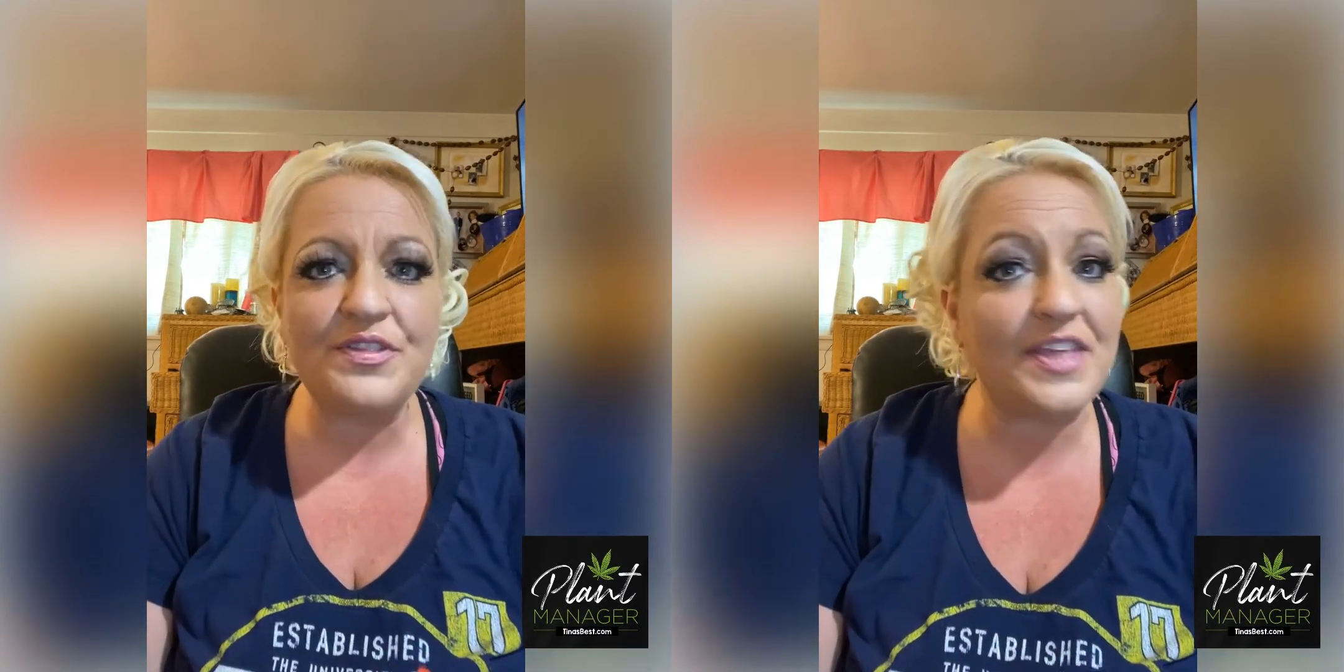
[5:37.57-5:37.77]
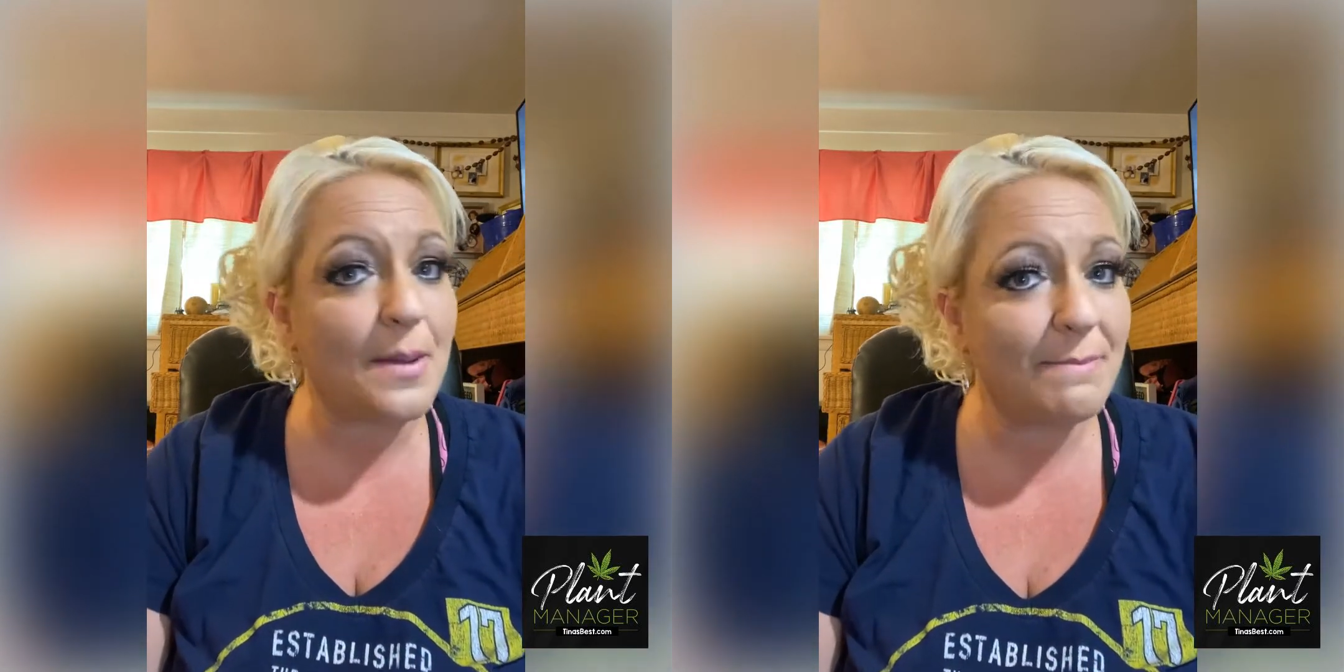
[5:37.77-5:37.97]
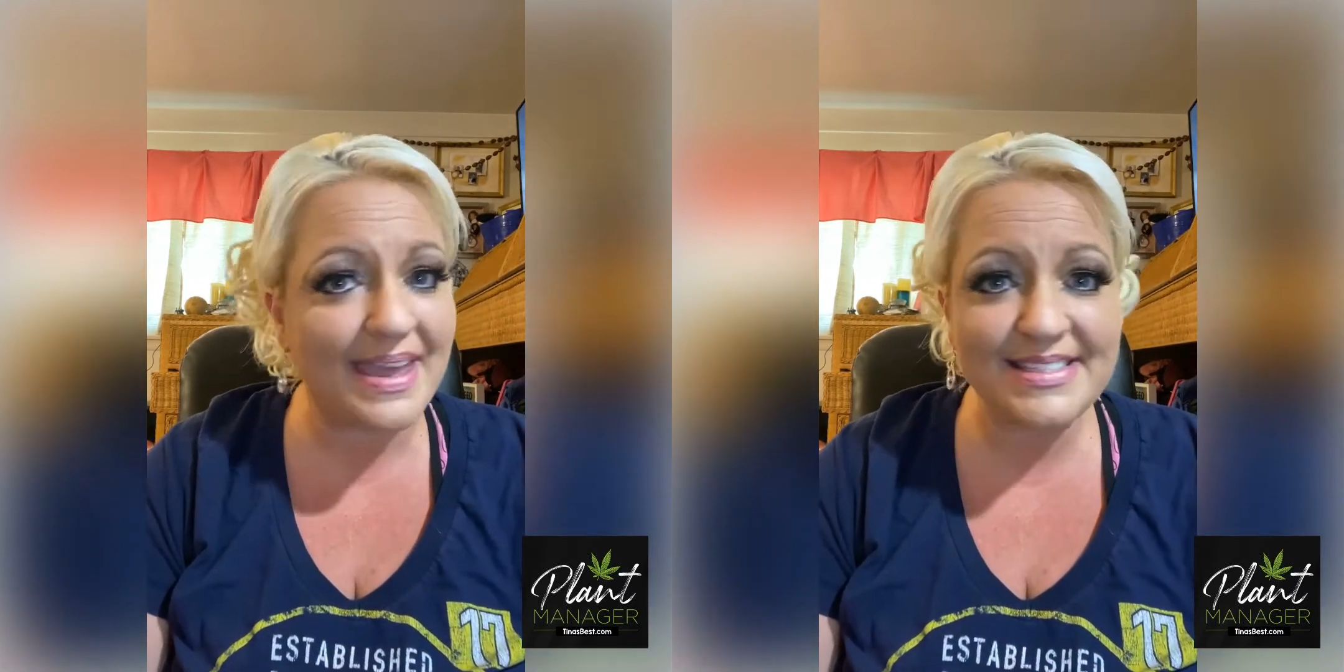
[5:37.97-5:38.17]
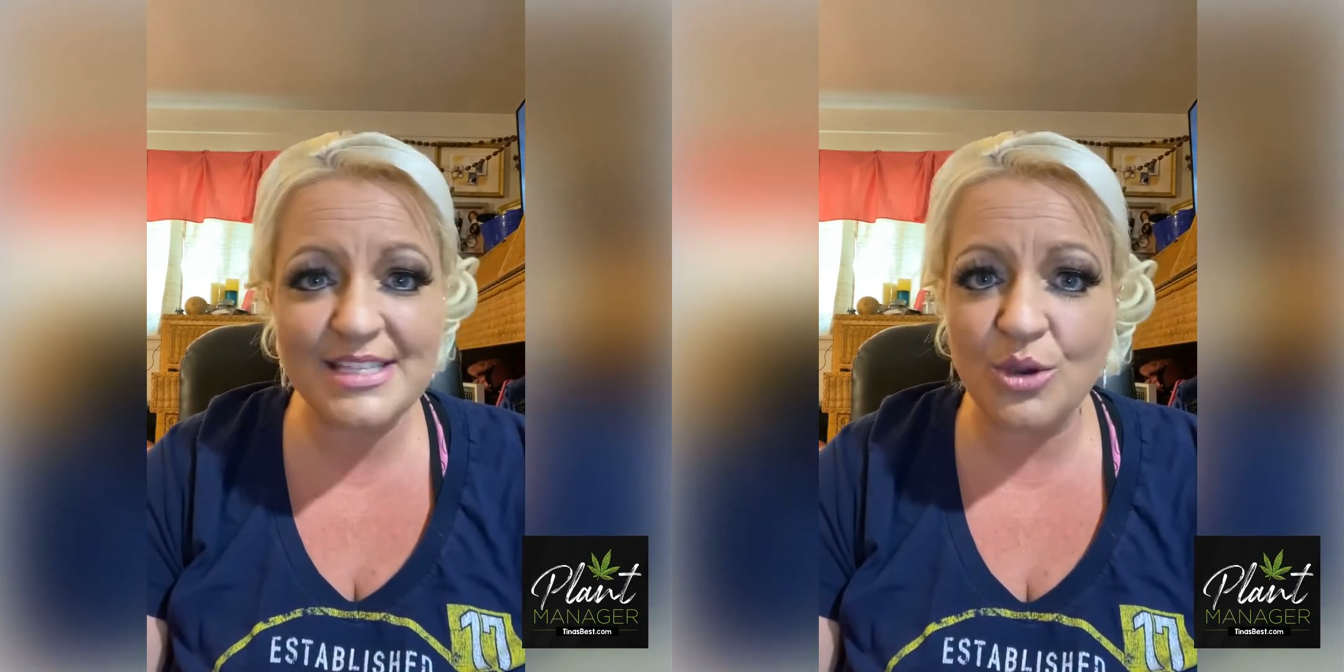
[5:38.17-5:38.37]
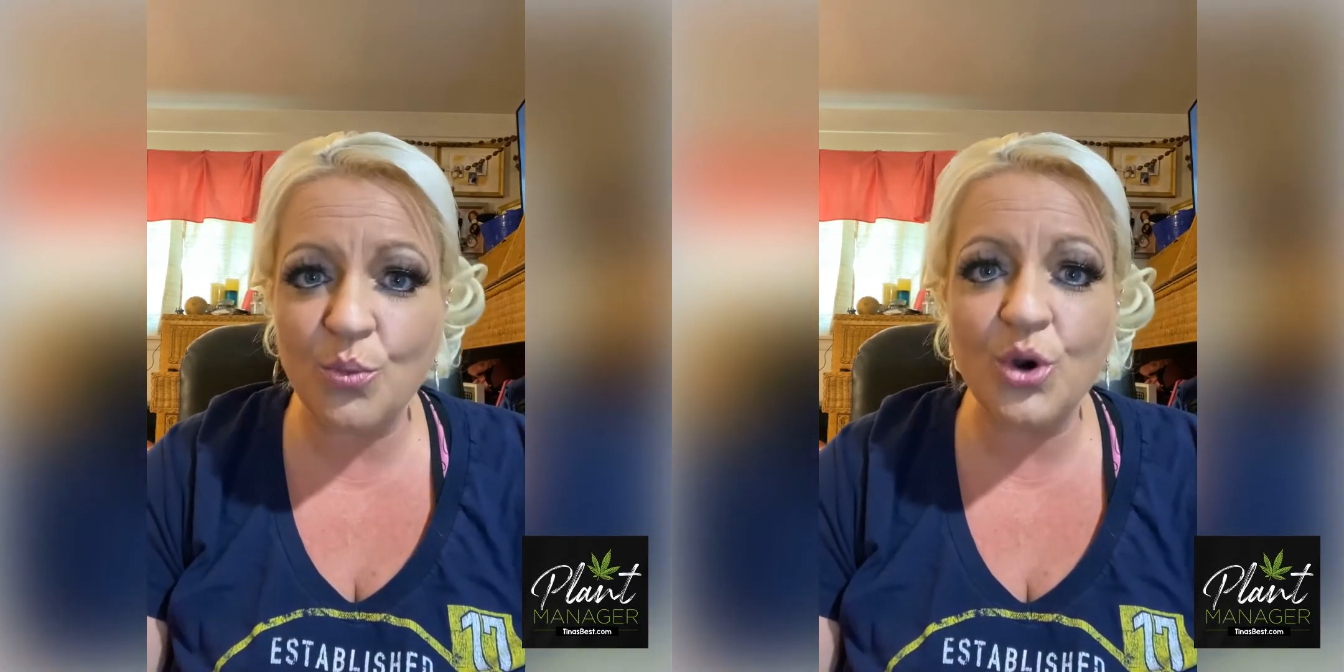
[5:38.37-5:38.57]
the
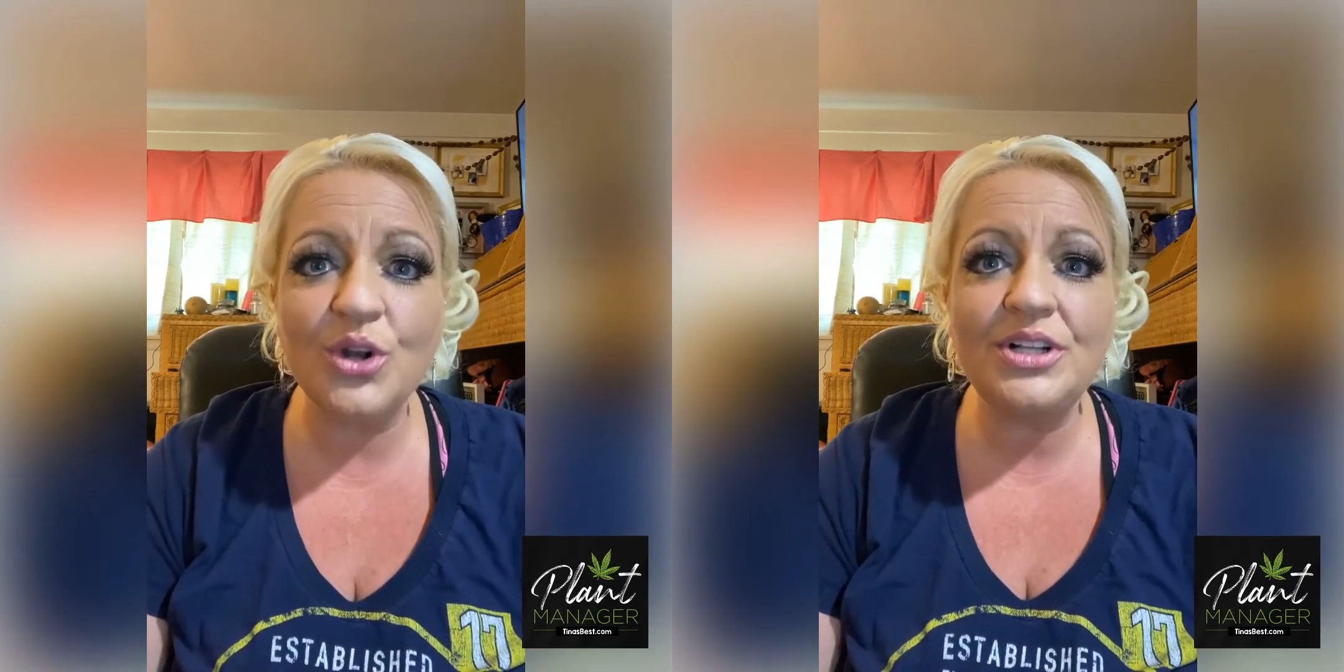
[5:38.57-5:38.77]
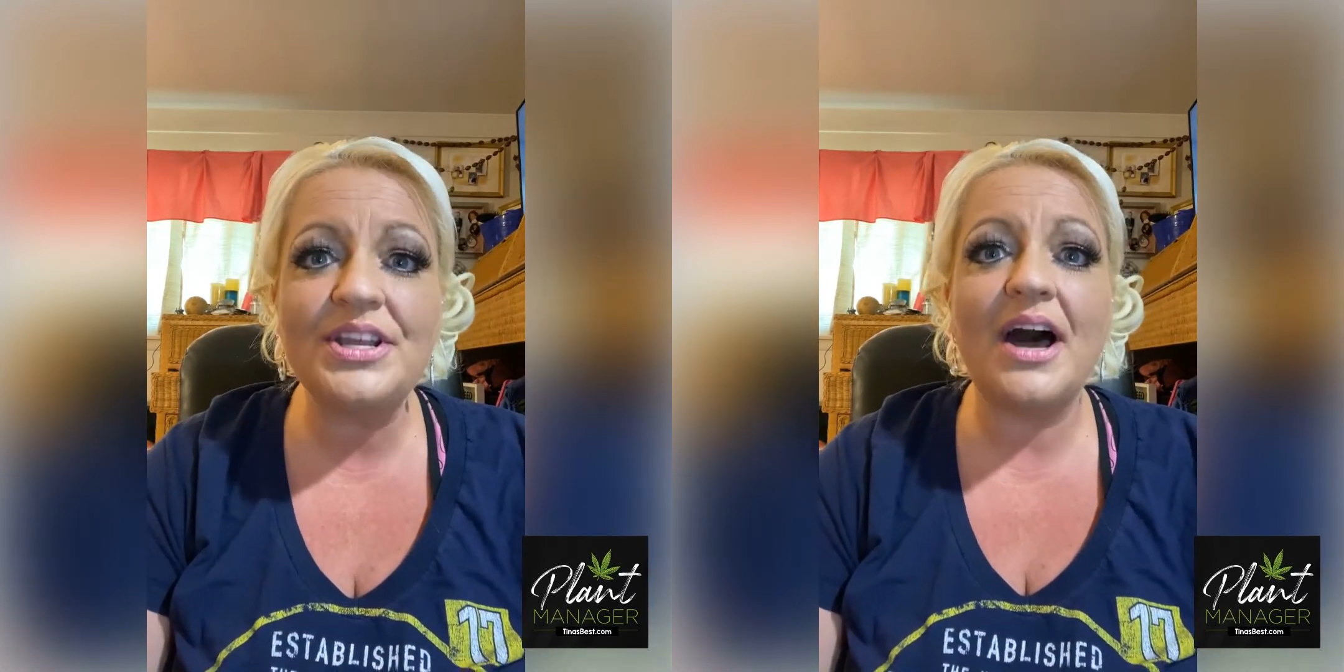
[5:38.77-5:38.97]
amazing world